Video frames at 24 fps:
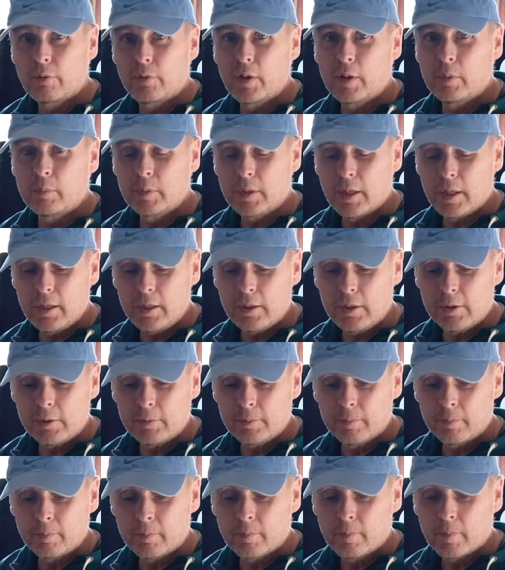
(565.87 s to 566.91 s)
film days.
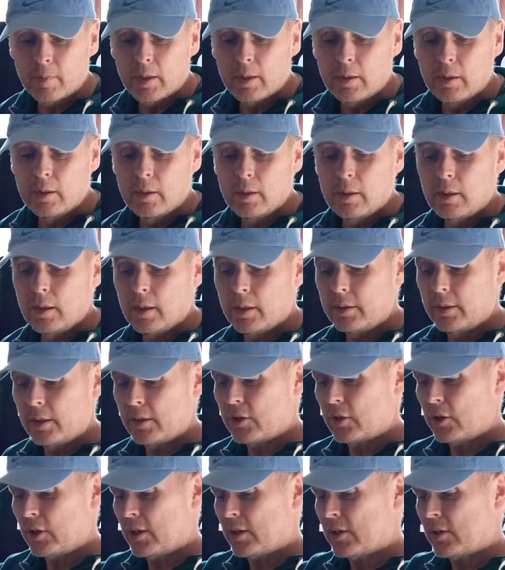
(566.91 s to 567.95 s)
And this
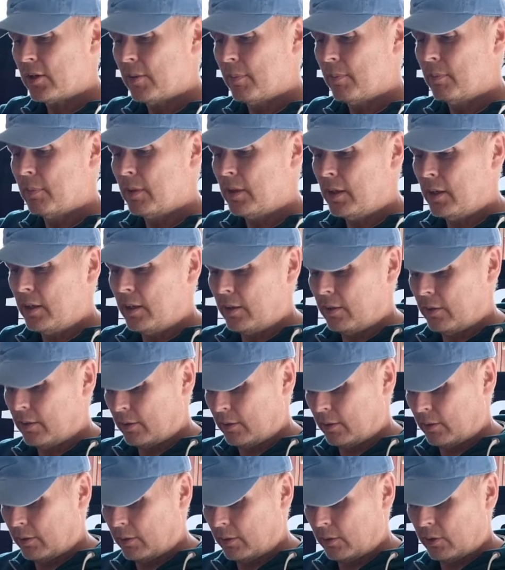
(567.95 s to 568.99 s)
just simply
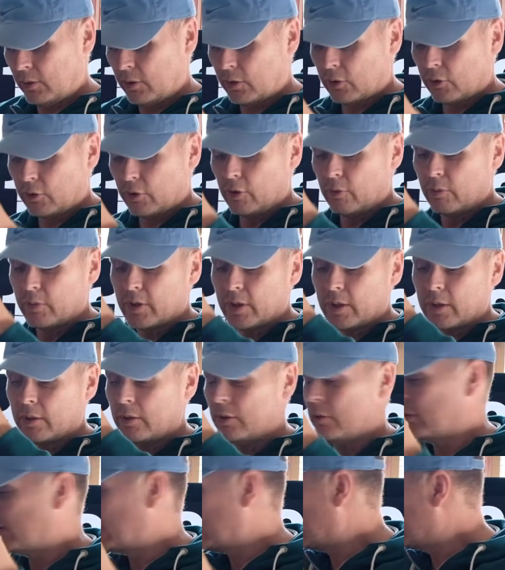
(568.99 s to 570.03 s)
screws in.
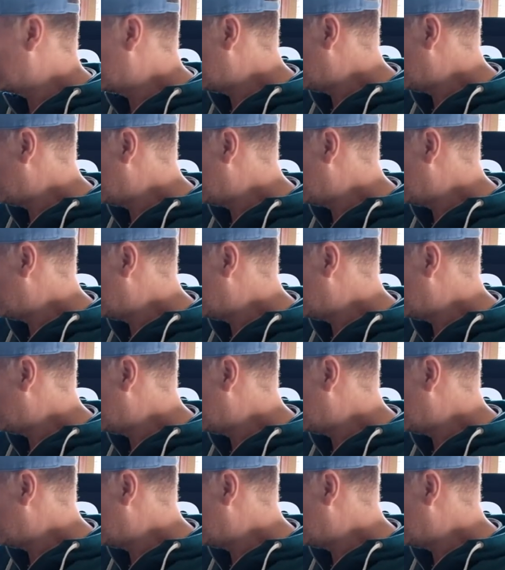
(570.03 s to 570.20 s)
You take